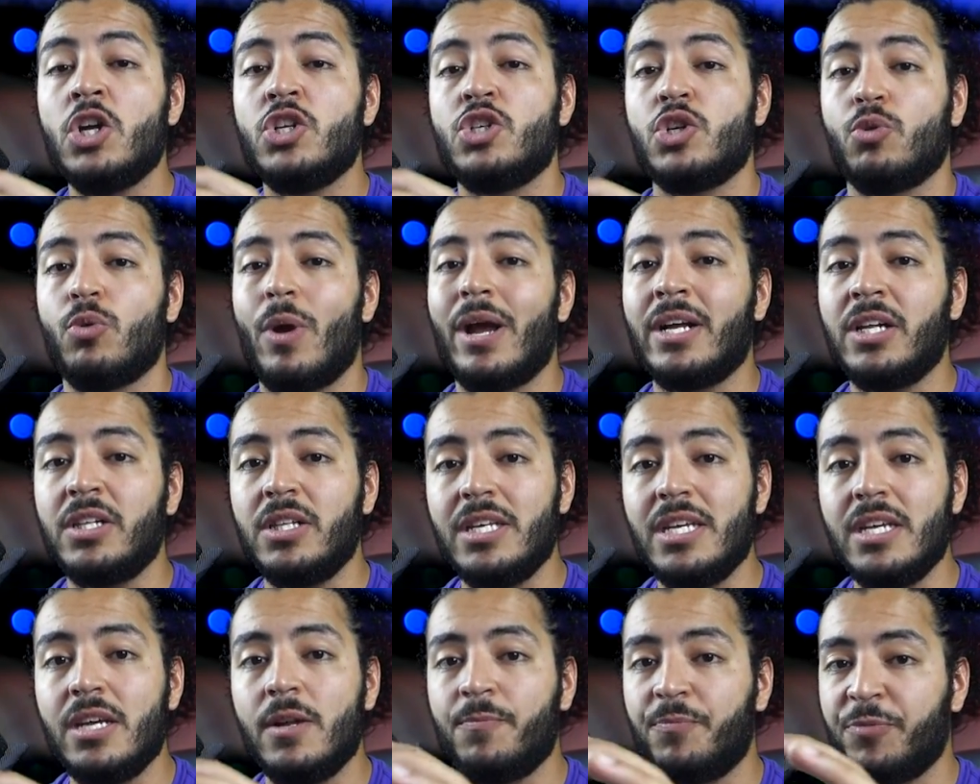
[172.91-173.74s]

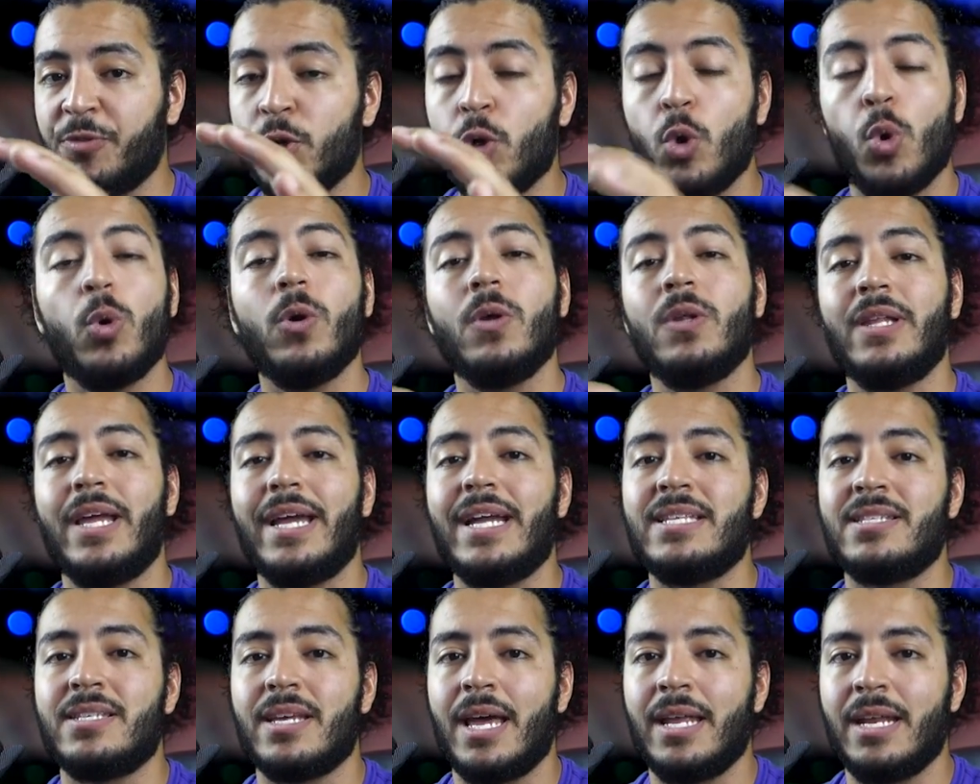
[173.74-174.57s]
directly
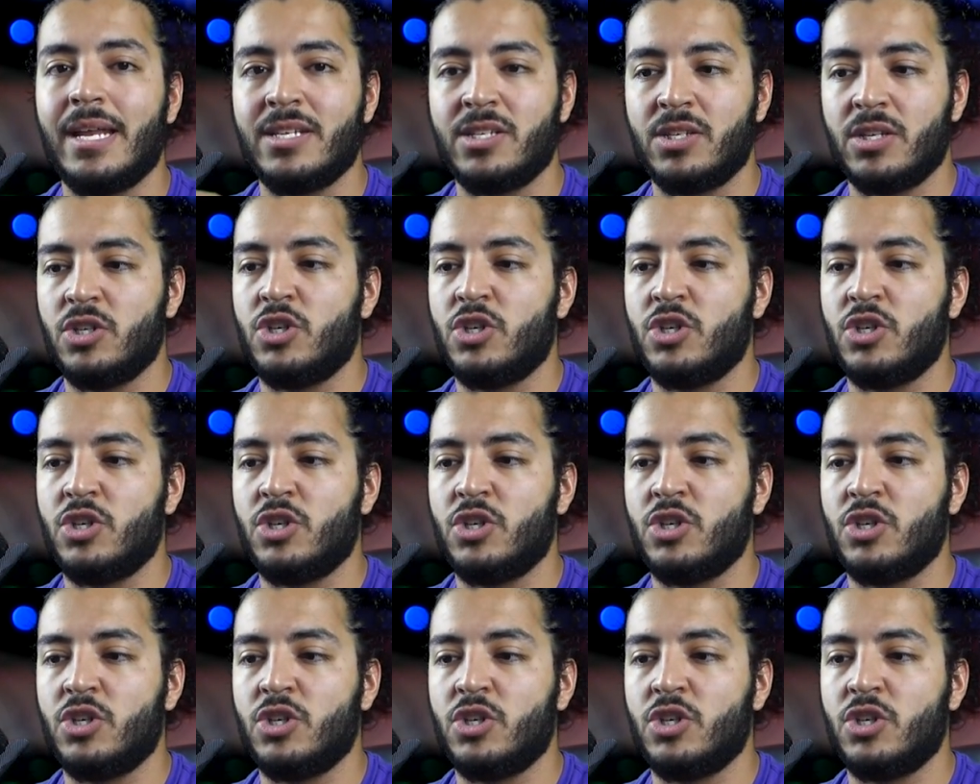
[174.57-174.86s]
correlates and is